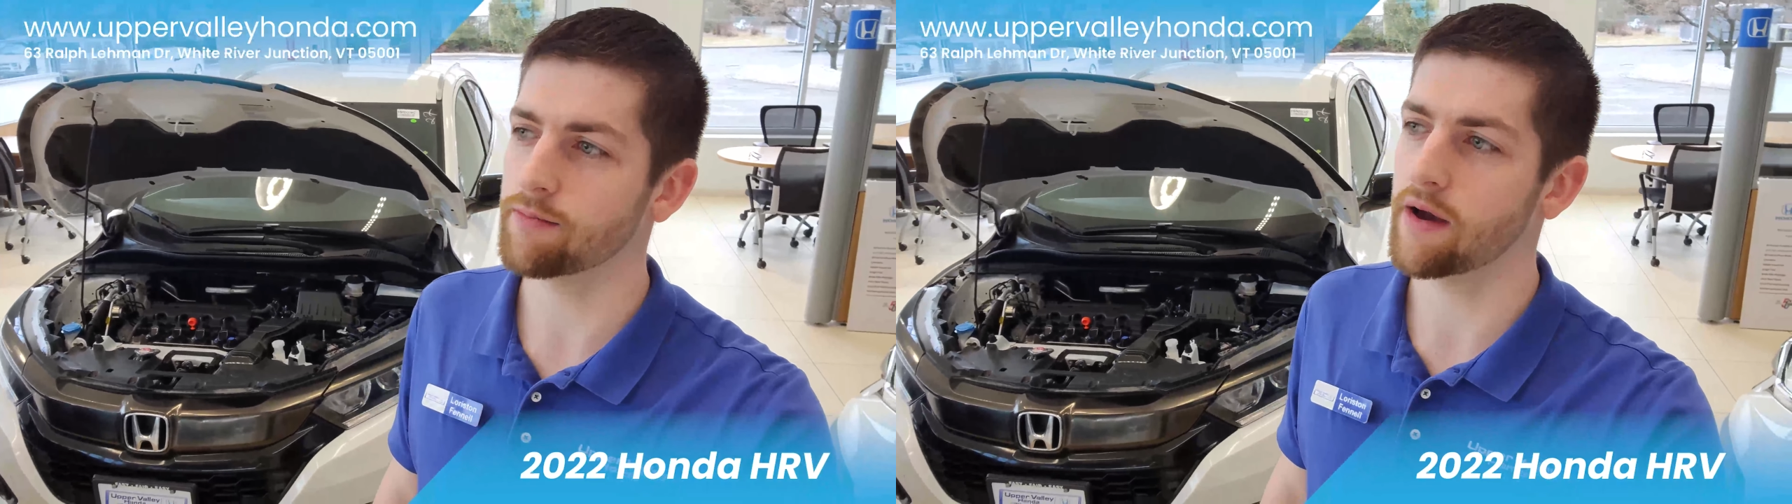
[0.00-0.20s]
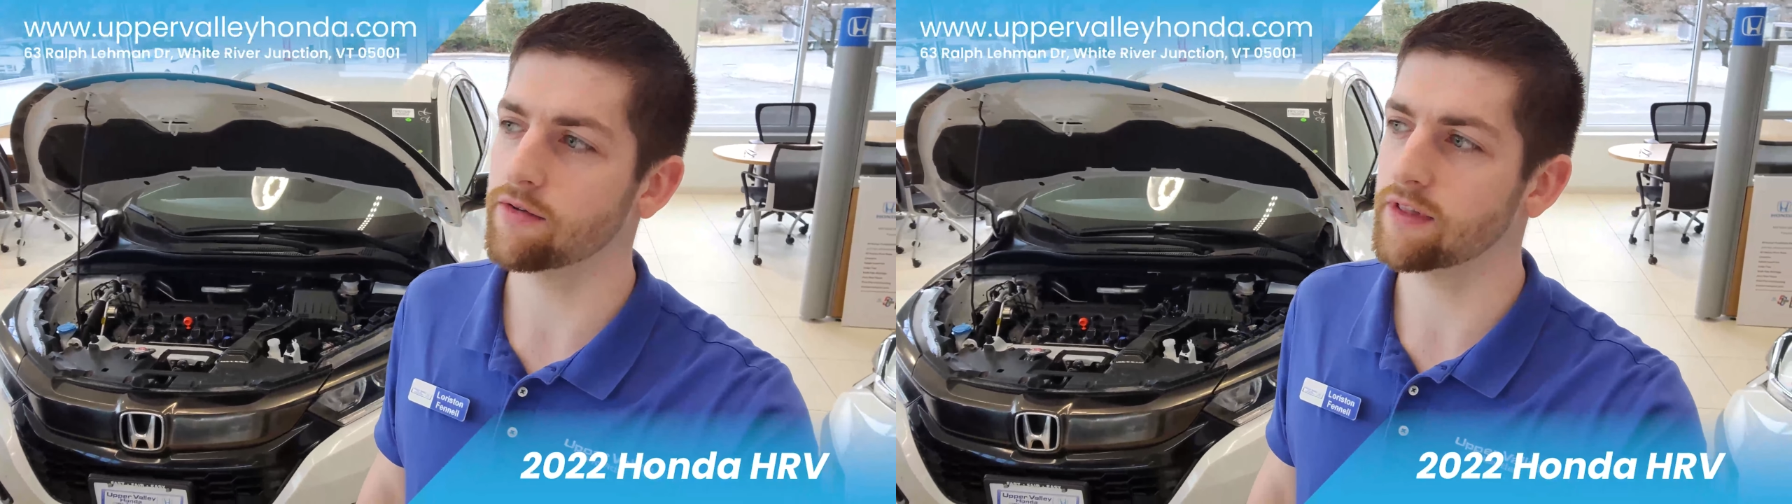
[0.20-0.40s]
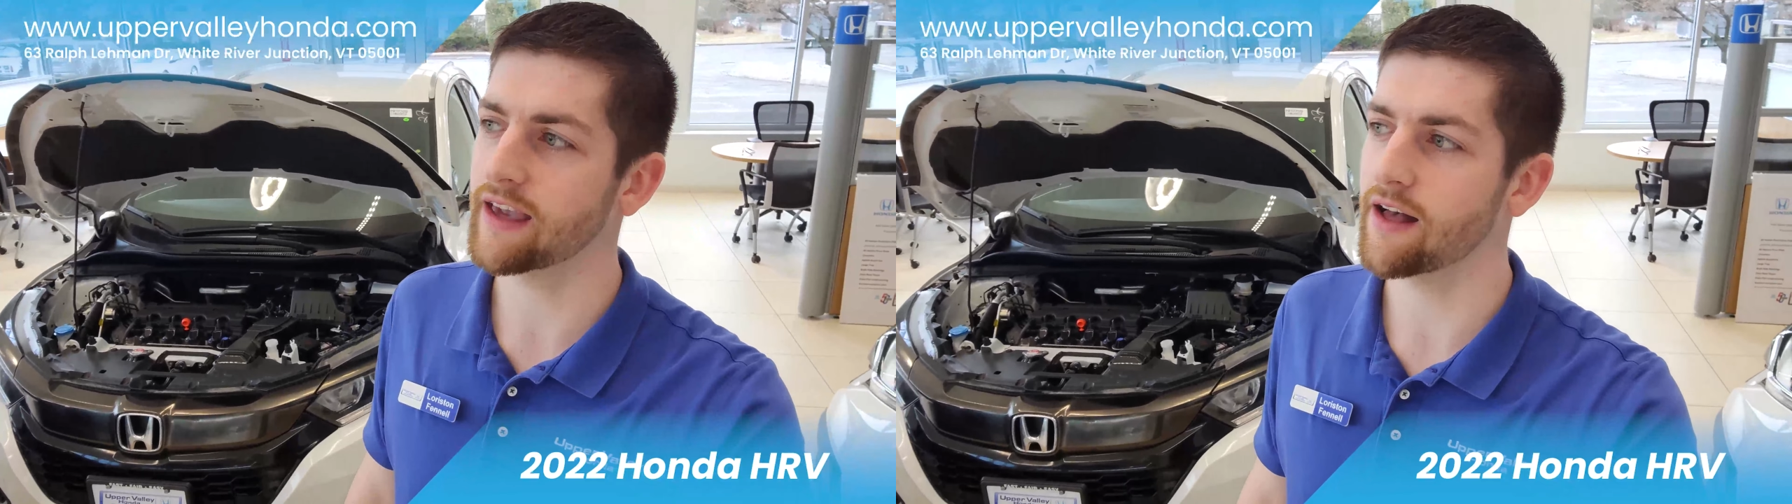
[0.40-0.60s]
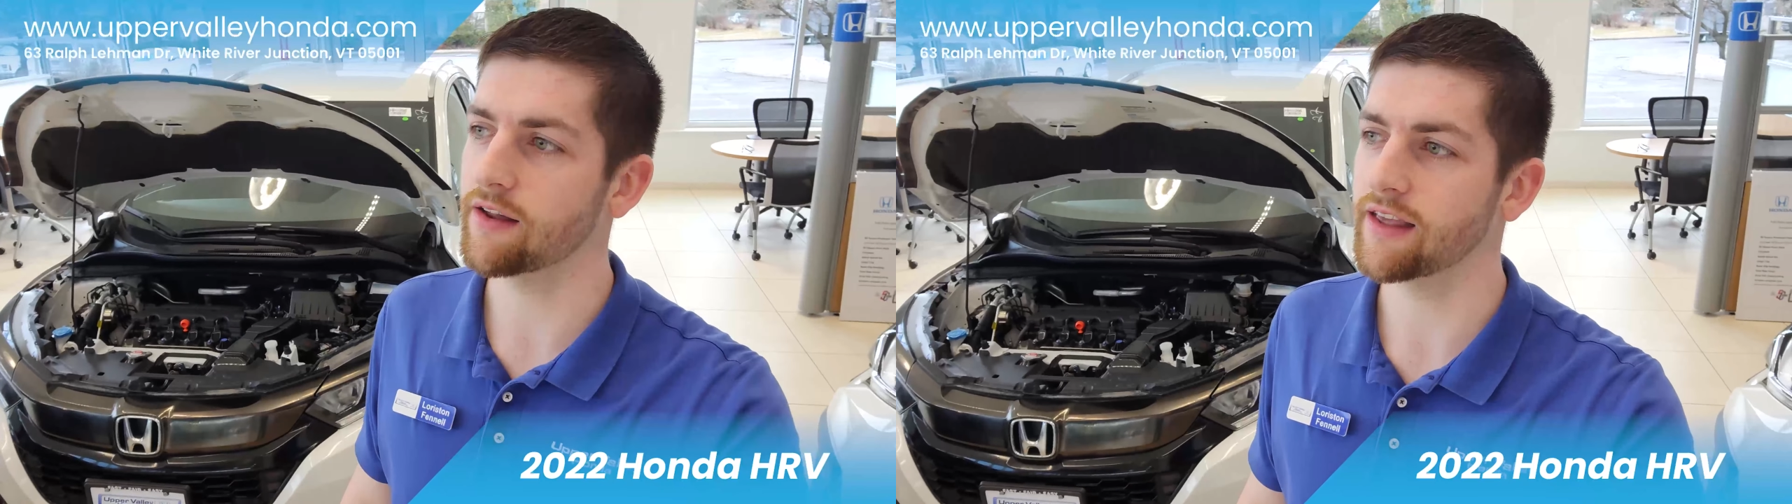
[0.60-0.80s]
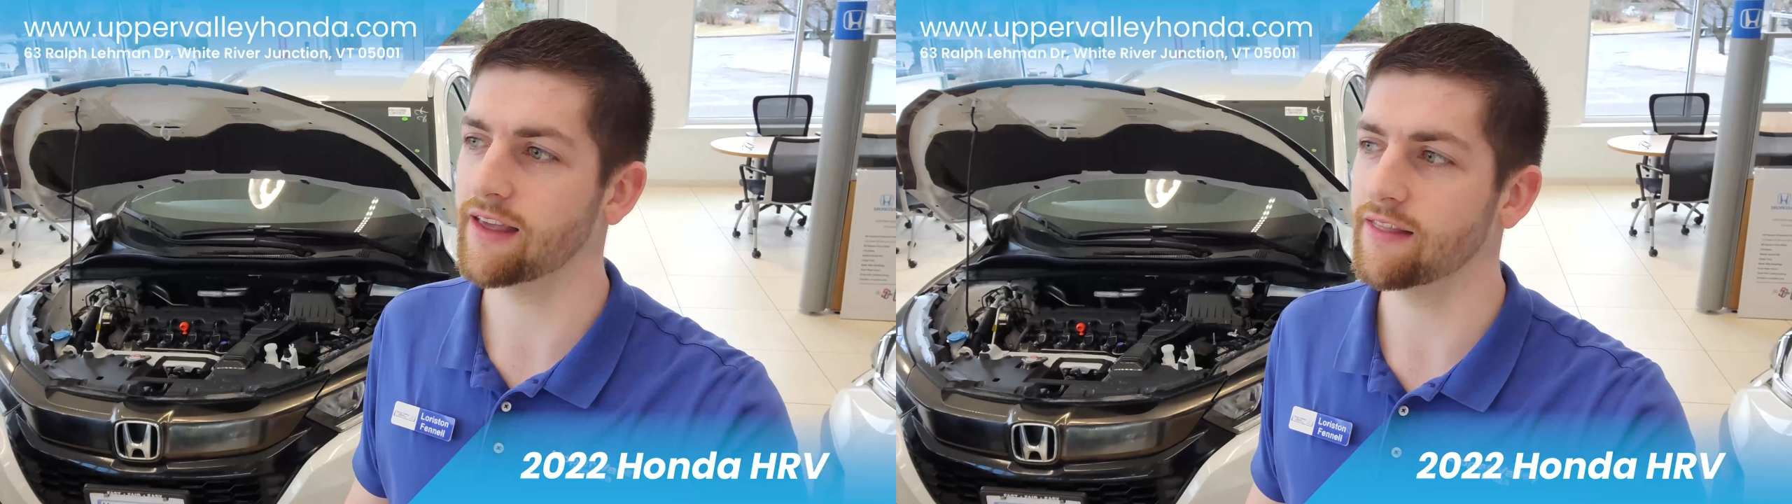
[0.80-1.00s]
miles to the
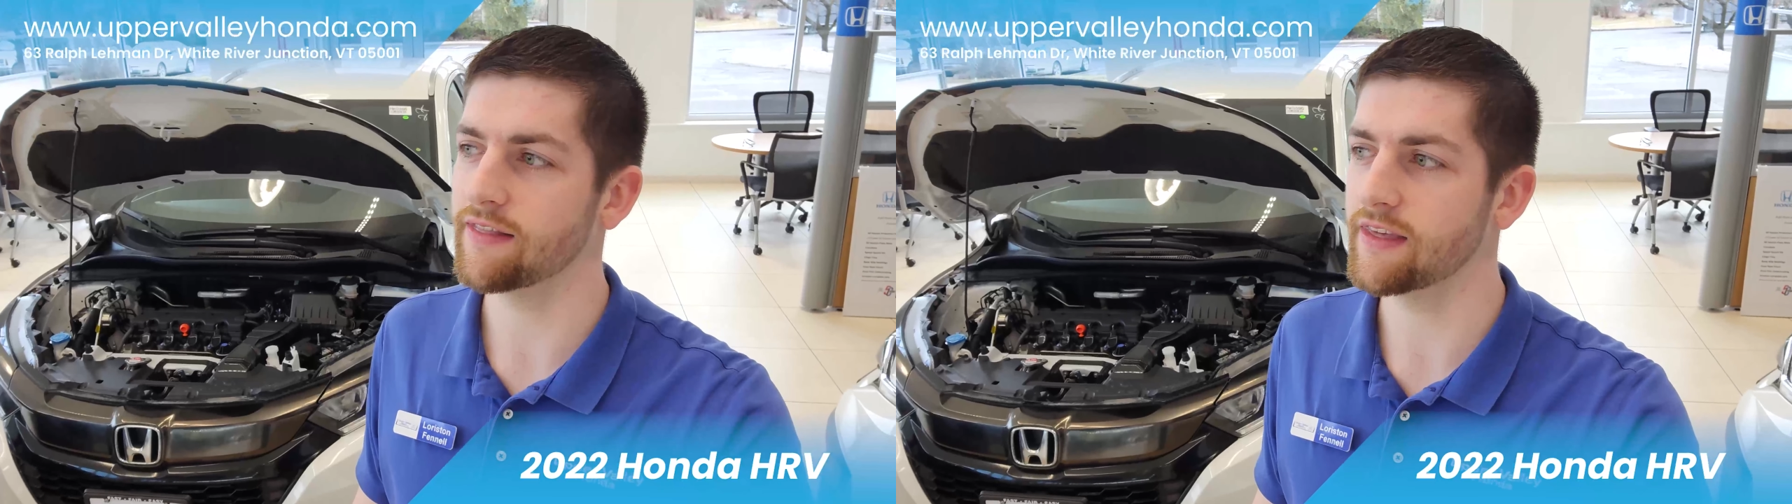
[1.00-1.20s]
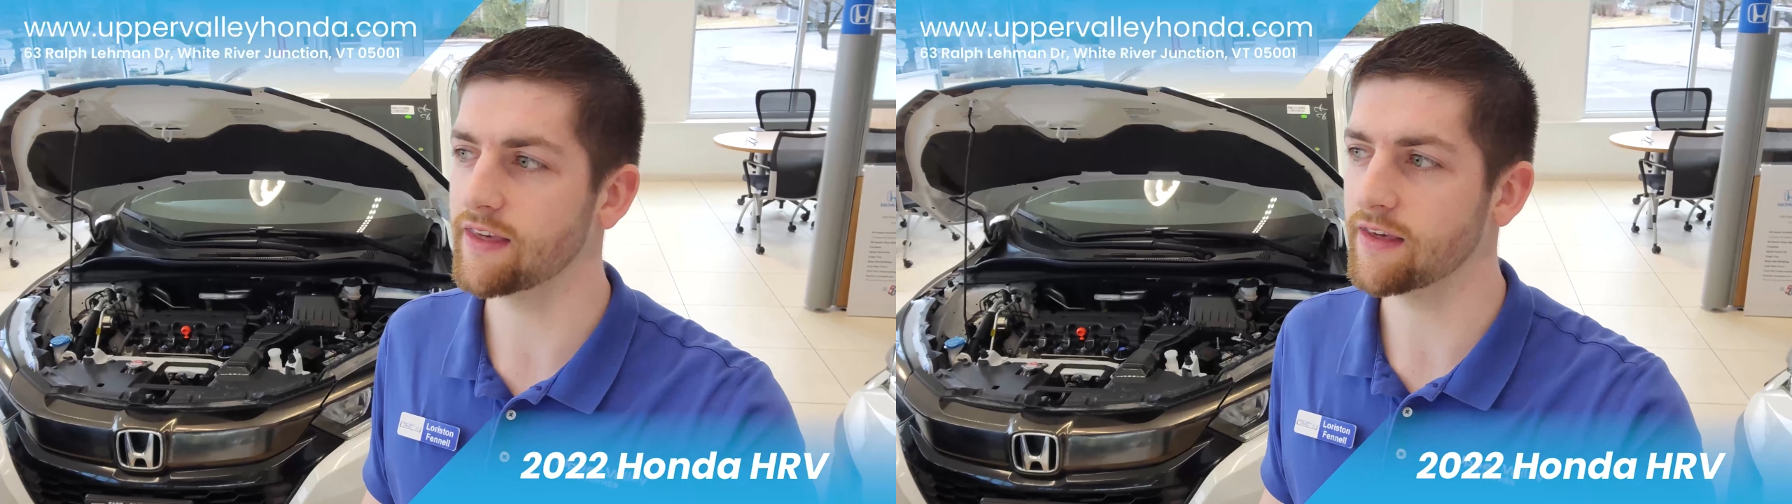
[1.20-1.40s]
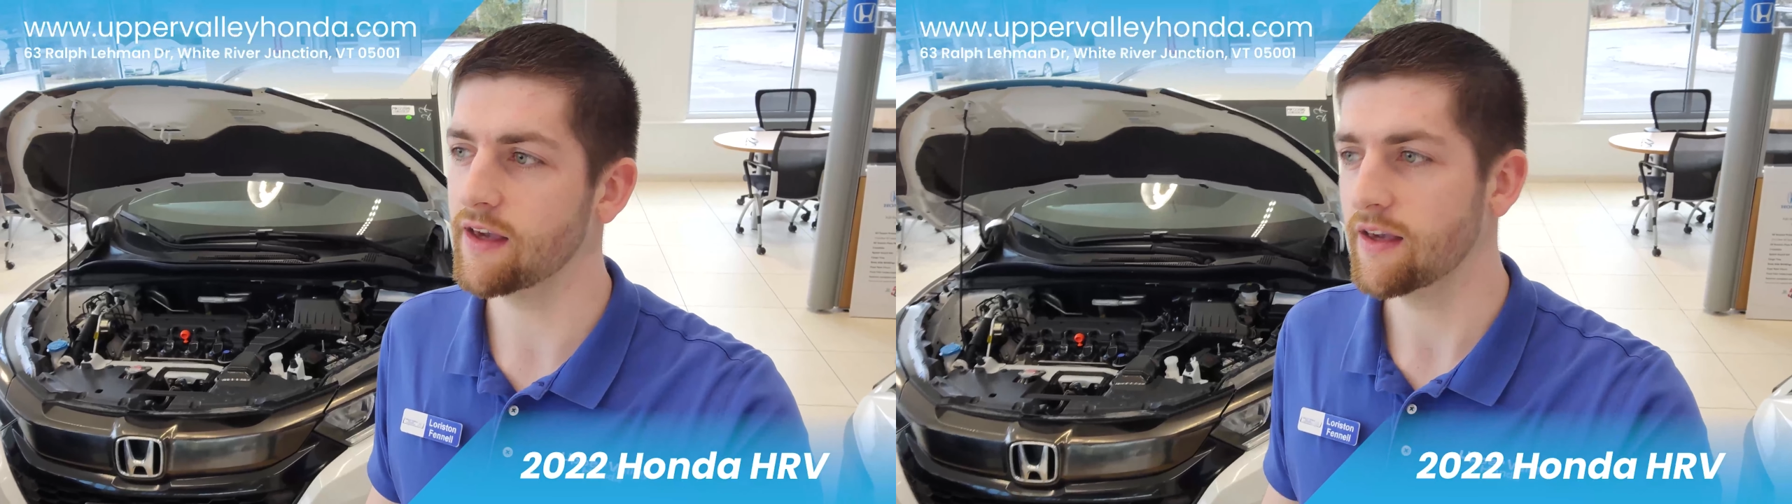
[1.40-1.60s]
gallon in the